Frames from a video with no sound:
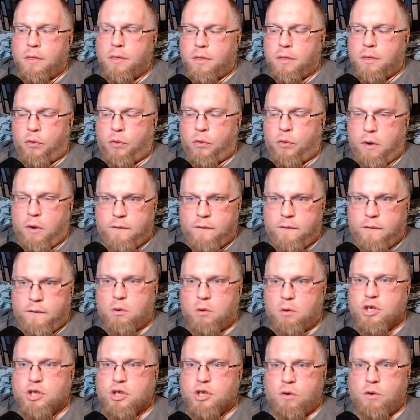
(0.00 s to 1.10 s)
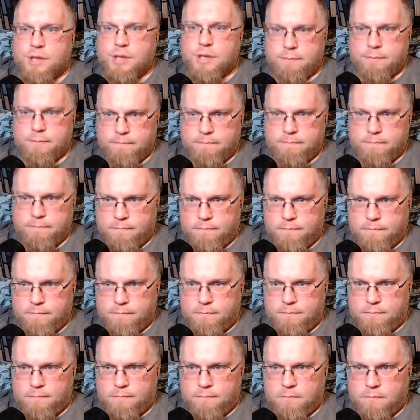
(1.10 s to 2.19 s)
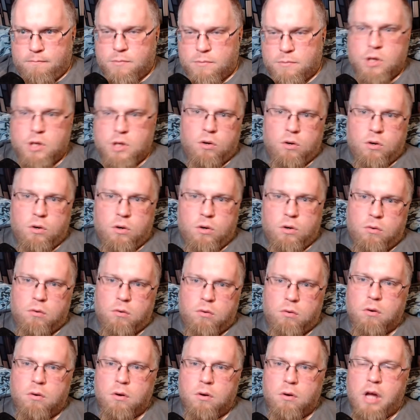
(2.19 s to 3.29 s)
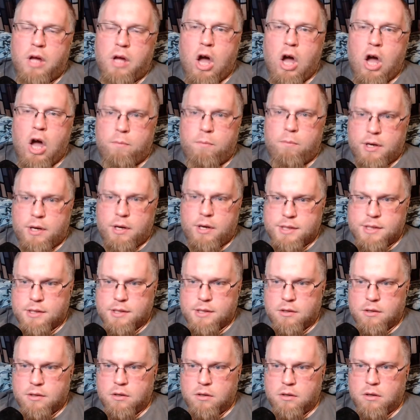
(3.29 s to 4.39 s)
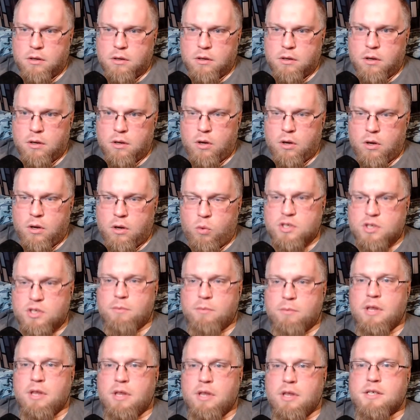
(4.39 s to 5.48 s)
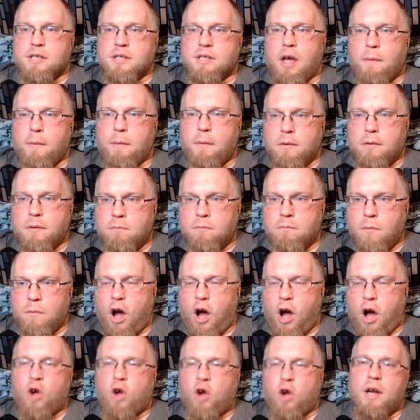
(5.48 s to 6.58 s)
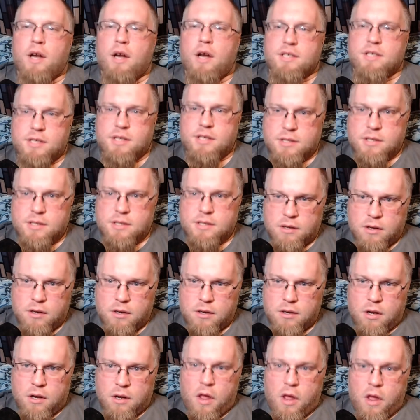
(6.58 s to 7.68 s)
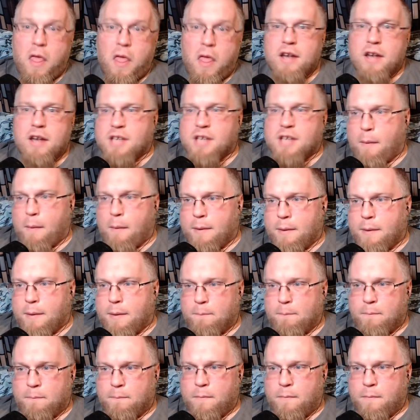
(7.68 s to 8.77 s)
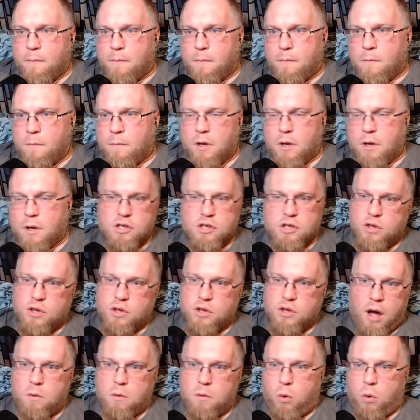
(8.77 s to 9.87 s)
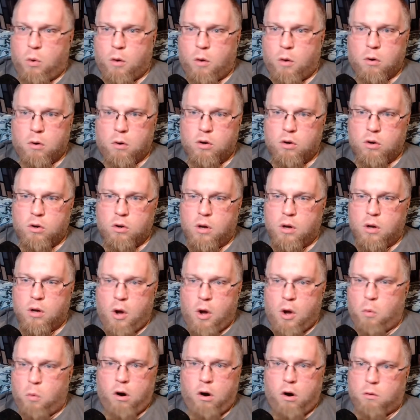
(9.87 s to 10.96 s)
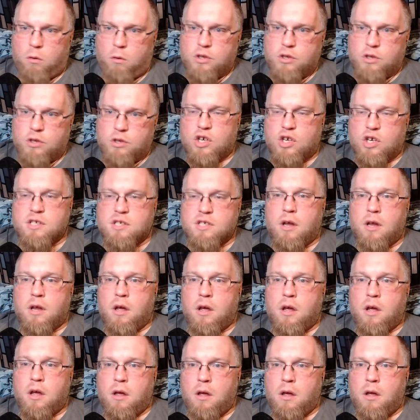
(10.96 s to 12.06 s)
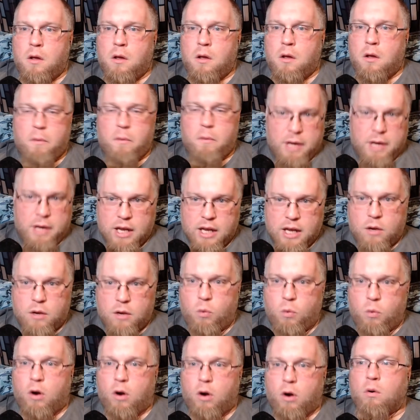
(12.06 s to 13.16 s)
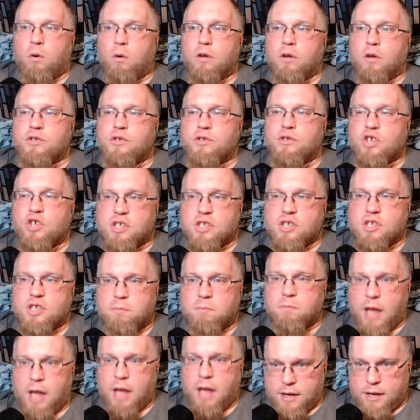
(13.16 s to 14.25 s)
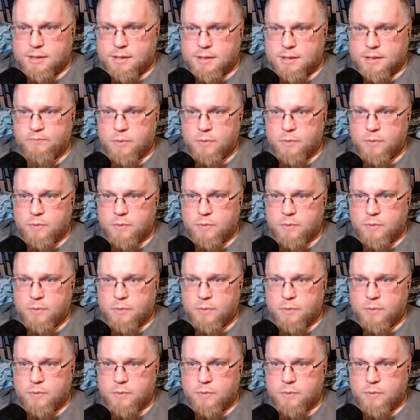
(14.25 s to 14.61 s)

the three of you were chosen to help us with something that's coming, a crisis that is coming. Because you thought Warworld's just the beginning. Warworld's just a planet.